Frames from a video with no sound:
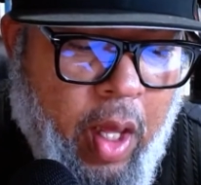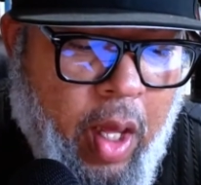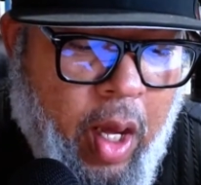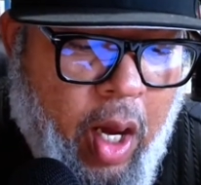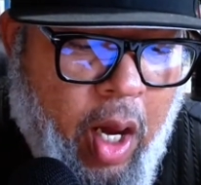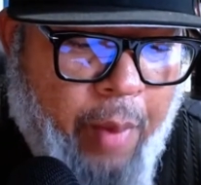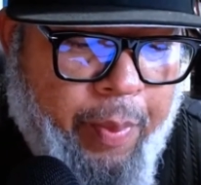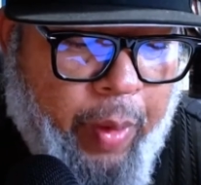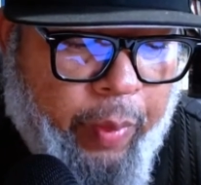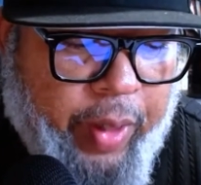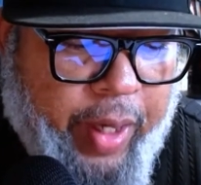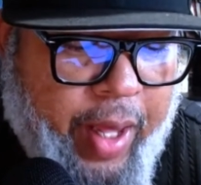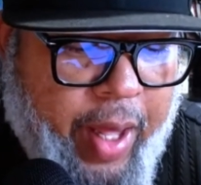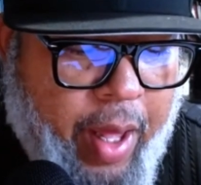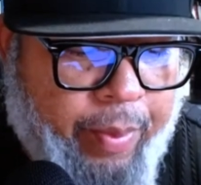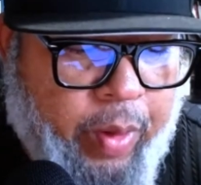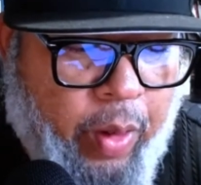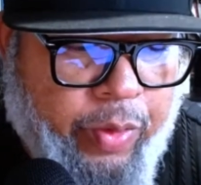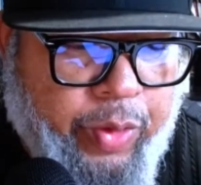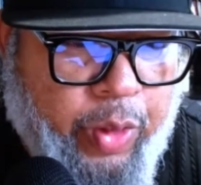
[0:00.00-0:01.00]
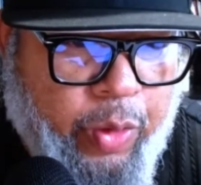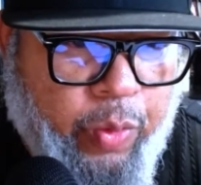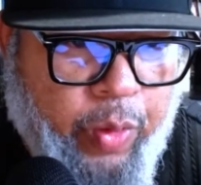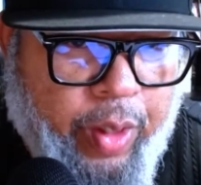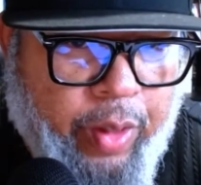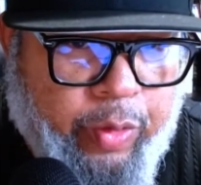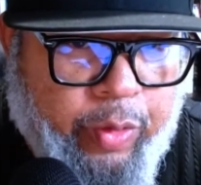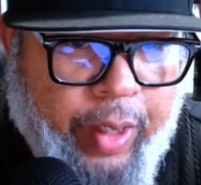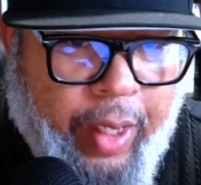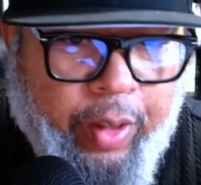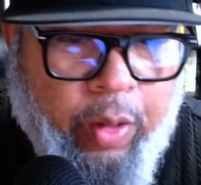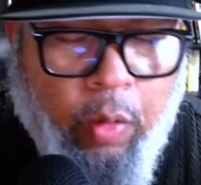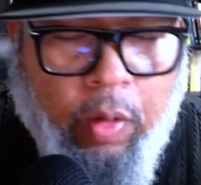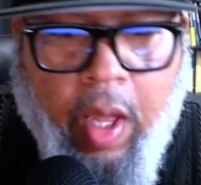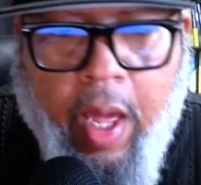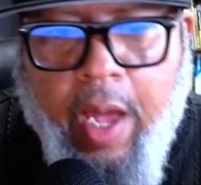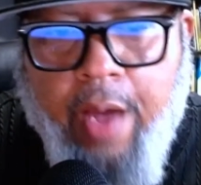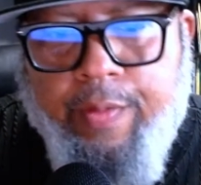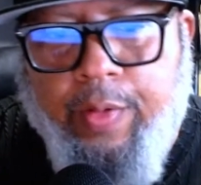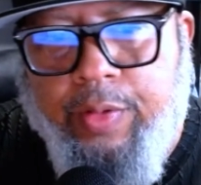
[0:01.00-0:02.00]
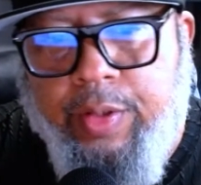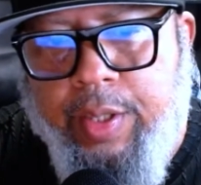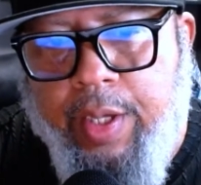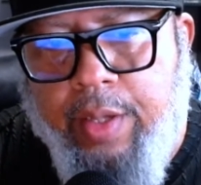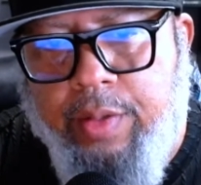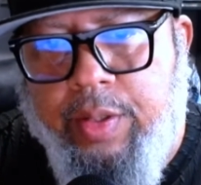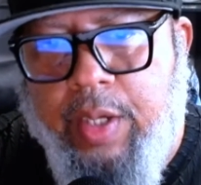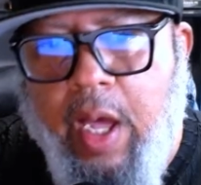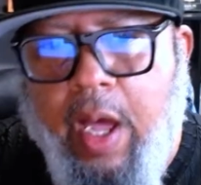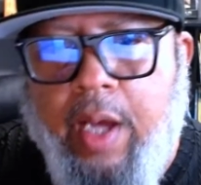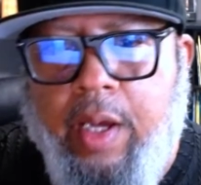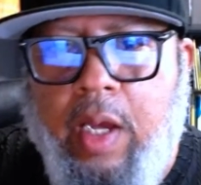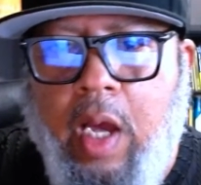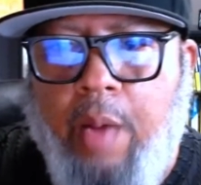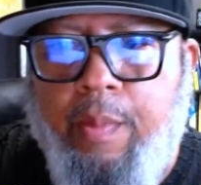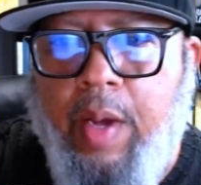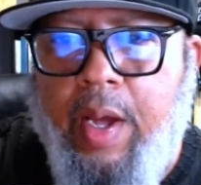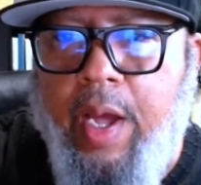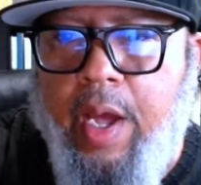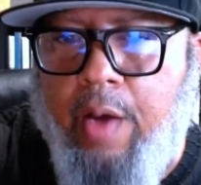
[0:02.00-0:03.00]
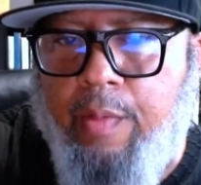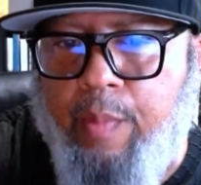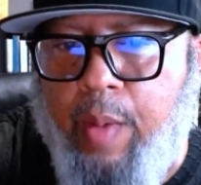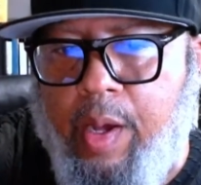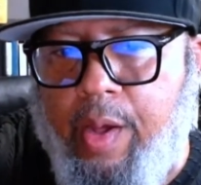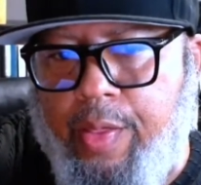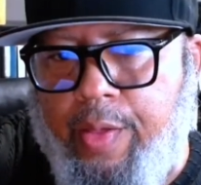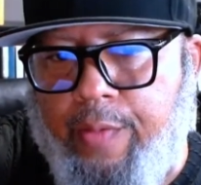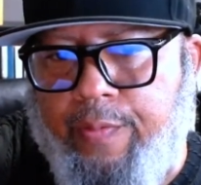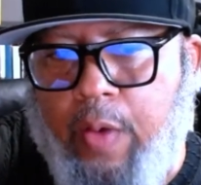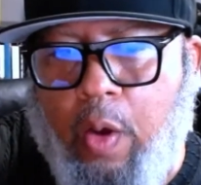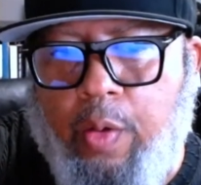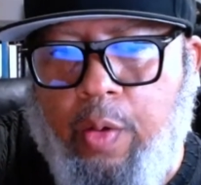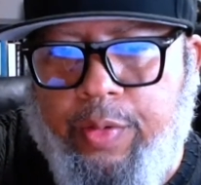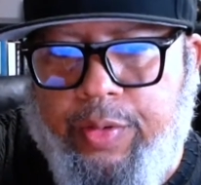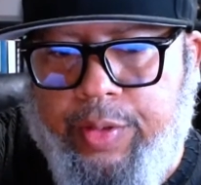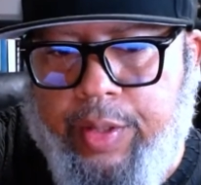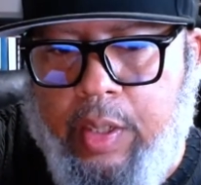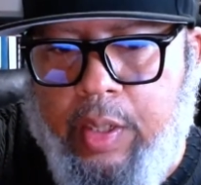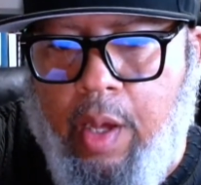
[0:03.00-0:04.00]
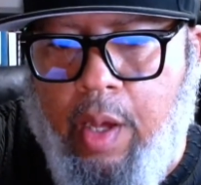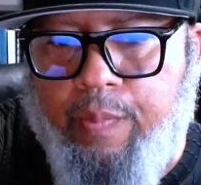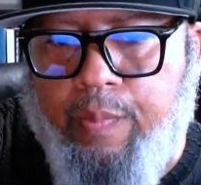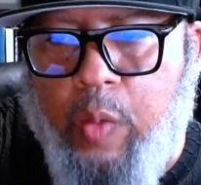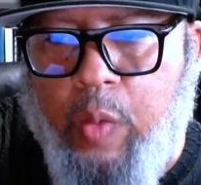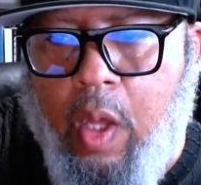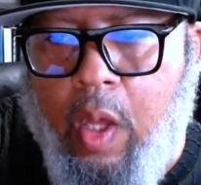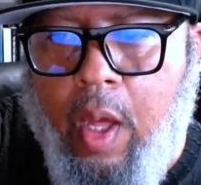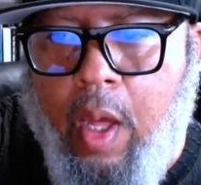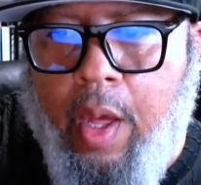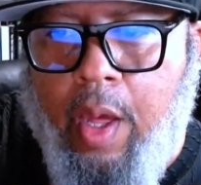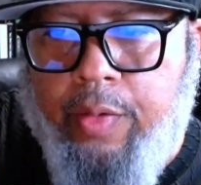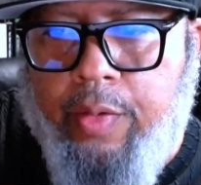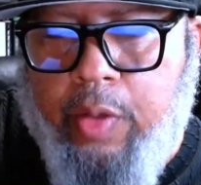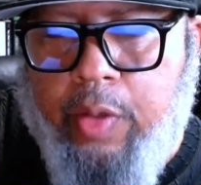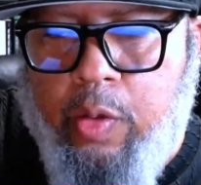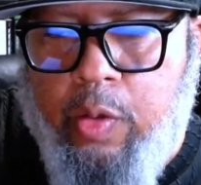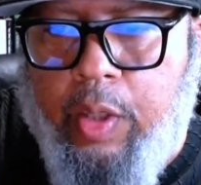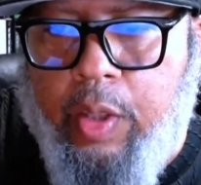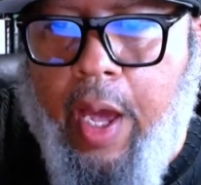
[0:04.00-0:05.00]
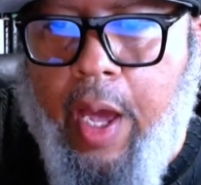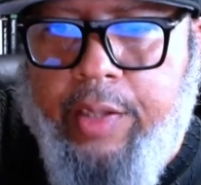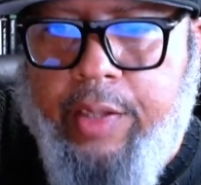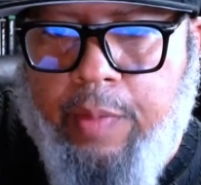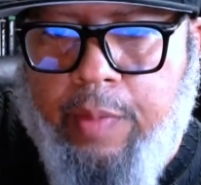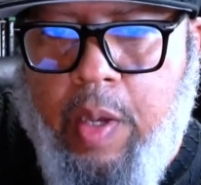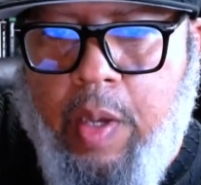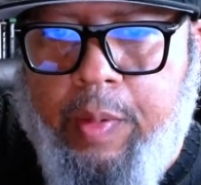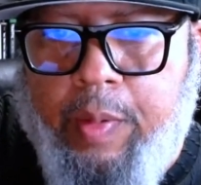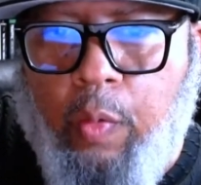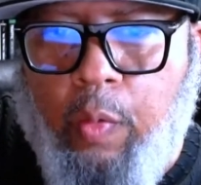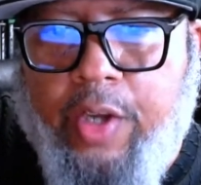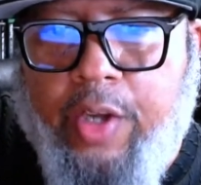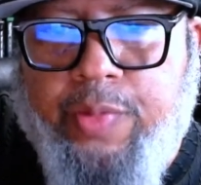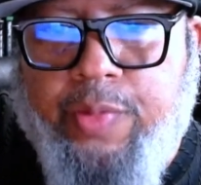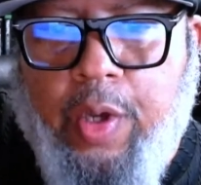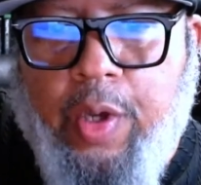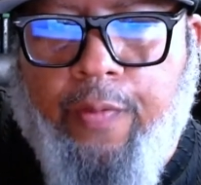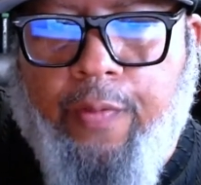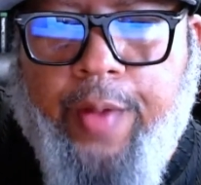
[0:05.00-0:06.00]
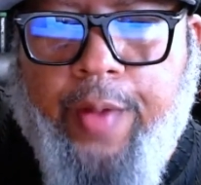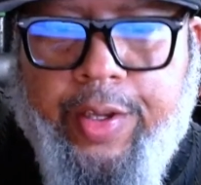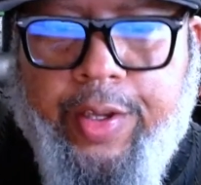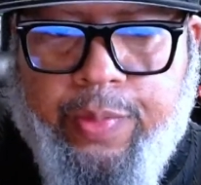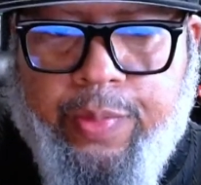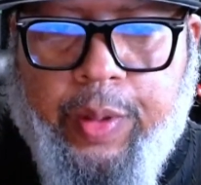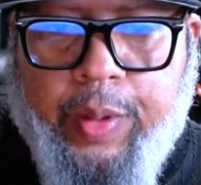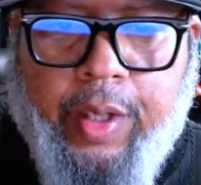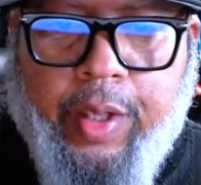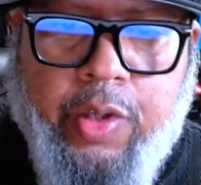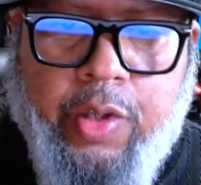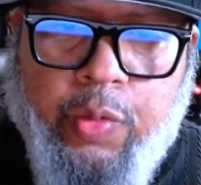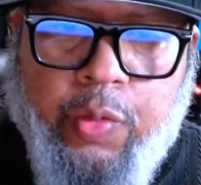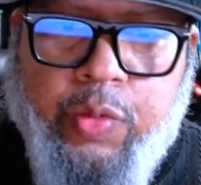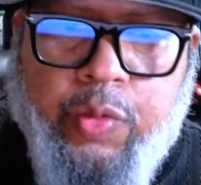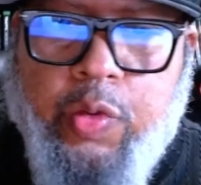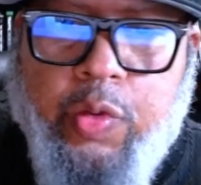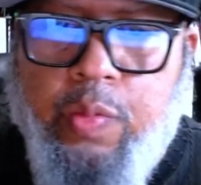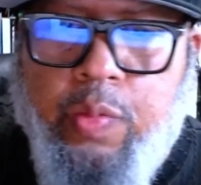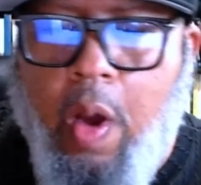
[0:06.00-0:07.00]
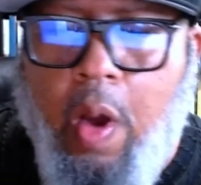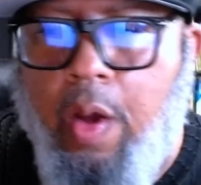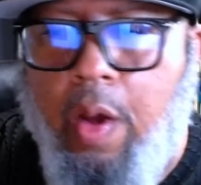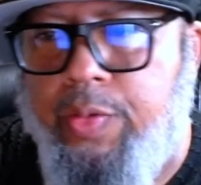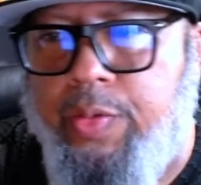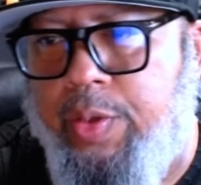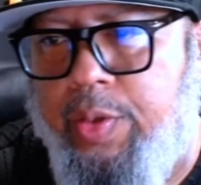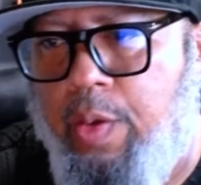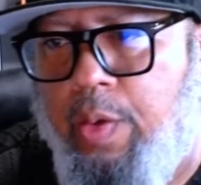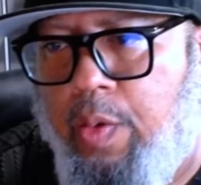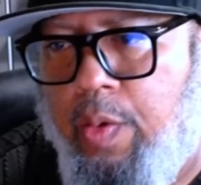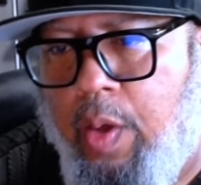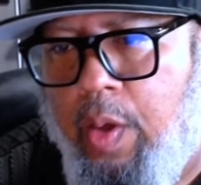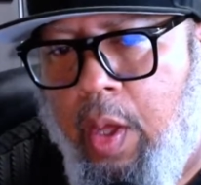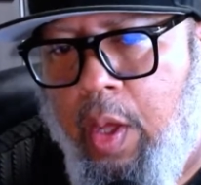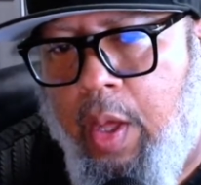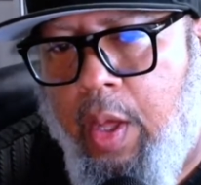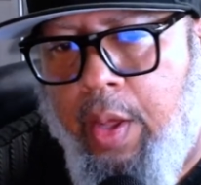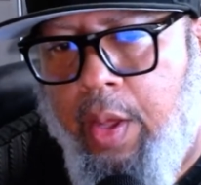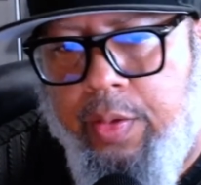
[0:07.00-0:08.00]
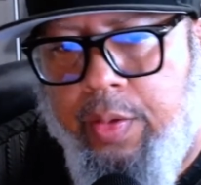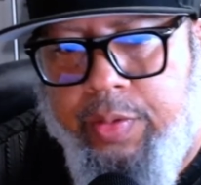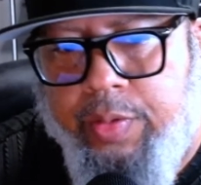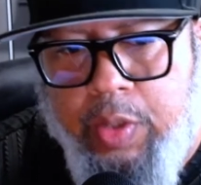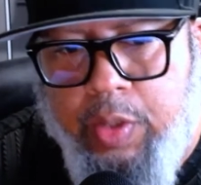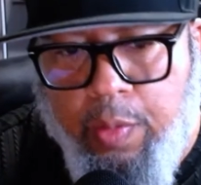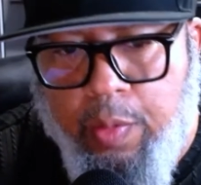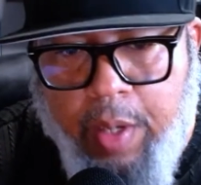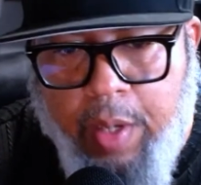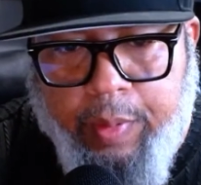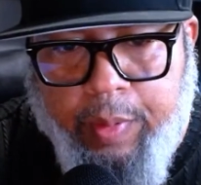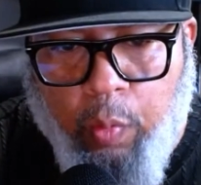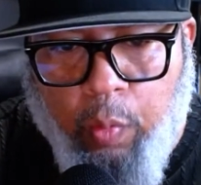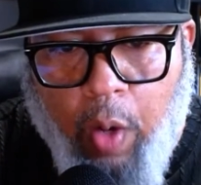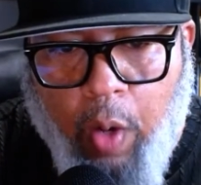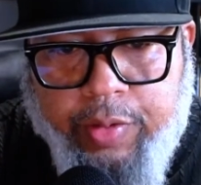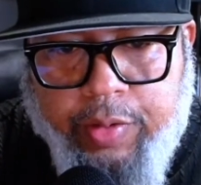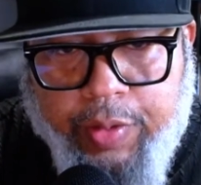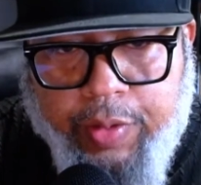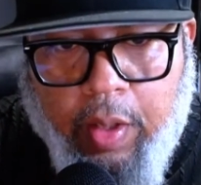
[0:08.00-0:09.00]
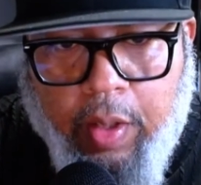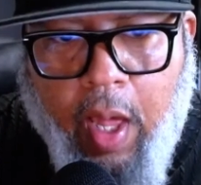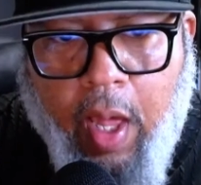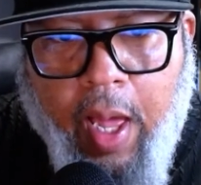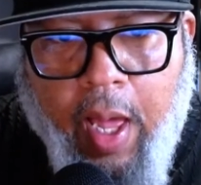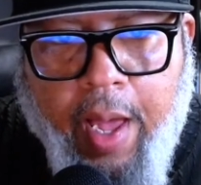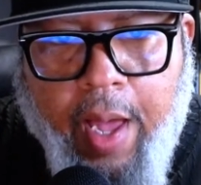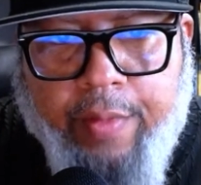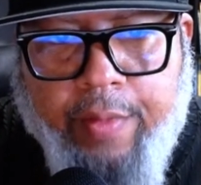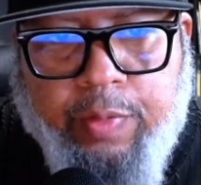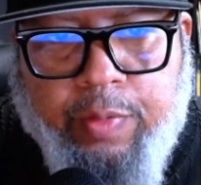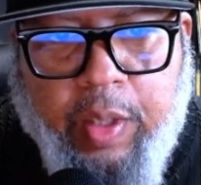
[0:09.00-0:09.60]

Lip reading: But what I am gonna do is when I go live on TikTok, I'm gonna have my other phone set up so you guys will be able to watch me on Facebook and YouTube also. So you'll be able to watch the lives.